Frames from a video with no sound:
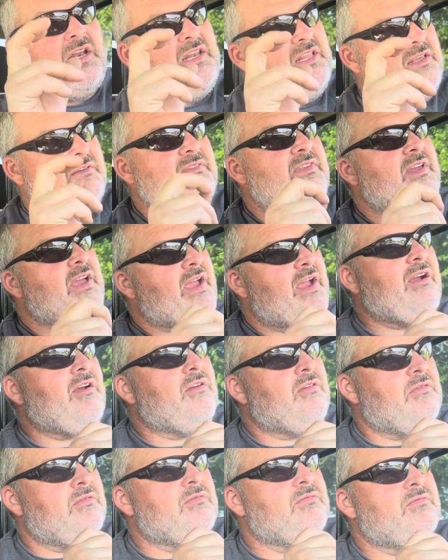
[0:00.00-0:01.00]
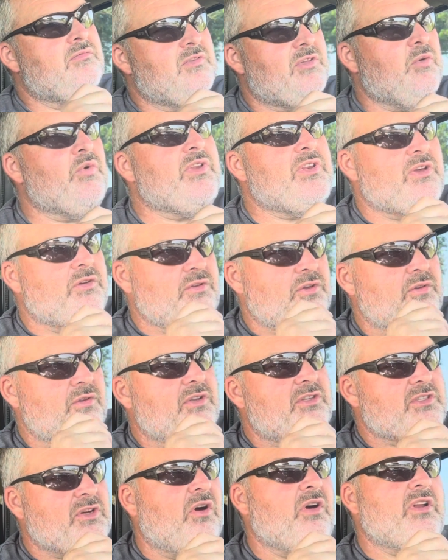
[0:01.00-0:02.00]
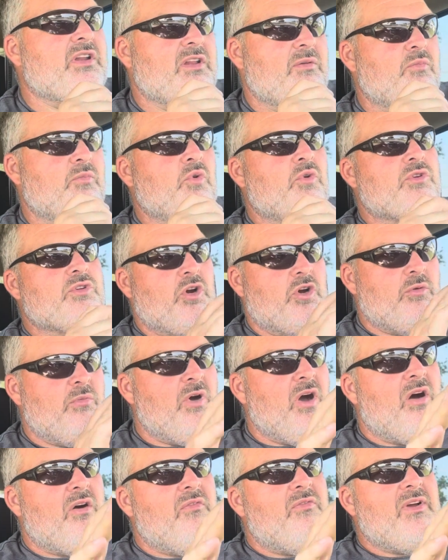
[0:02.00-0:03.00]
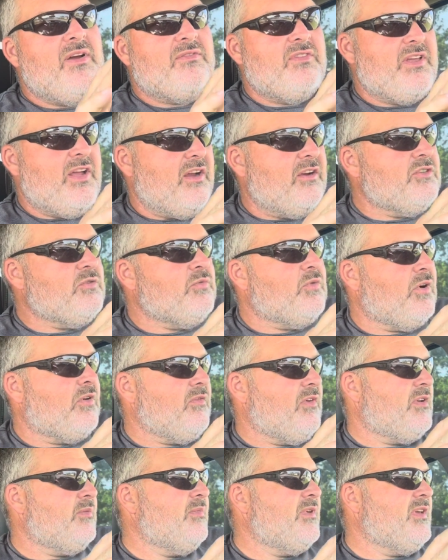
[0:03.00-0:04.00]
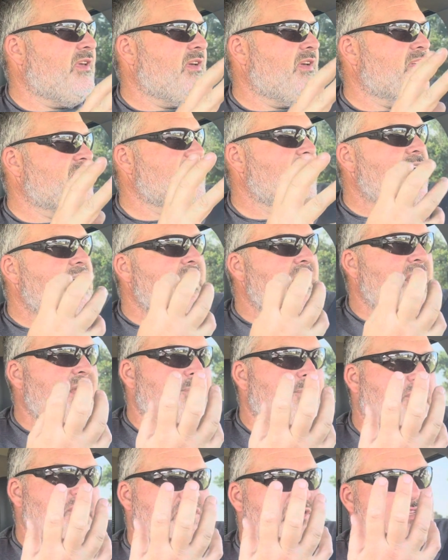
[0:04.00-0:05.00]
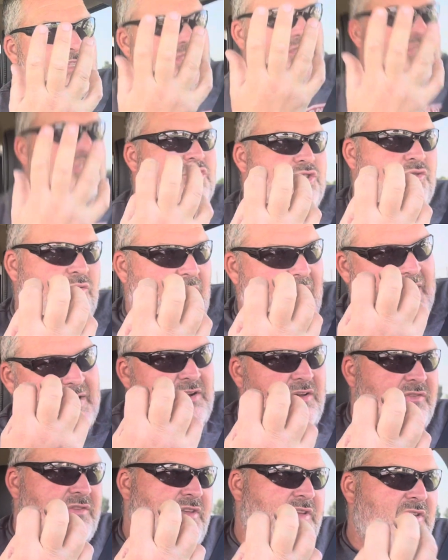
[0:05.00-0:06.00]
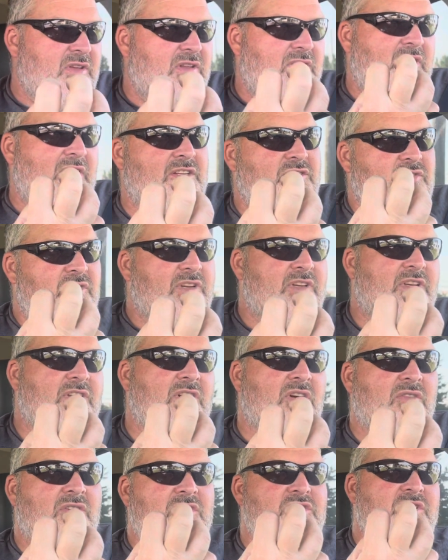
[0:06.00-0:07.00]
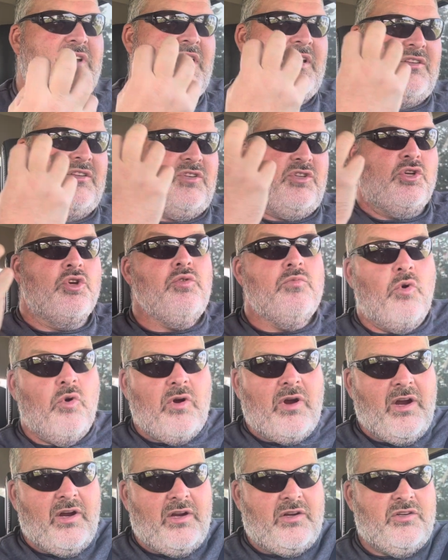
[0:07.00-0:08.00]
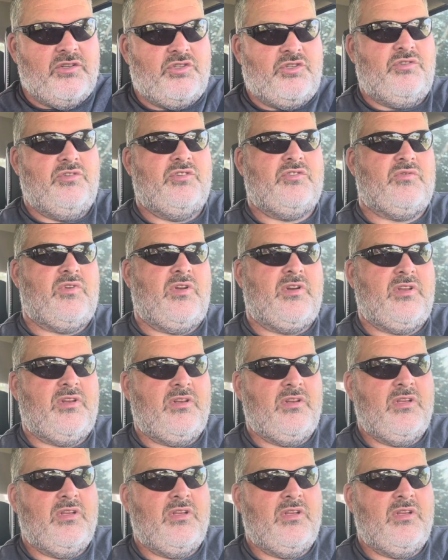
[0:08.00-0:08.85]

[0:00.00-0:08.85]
leave the window units on anymore. Turn them off after the air's weren't running, because it puts such a strain on the electric, because you got 2 more air conditioning units running.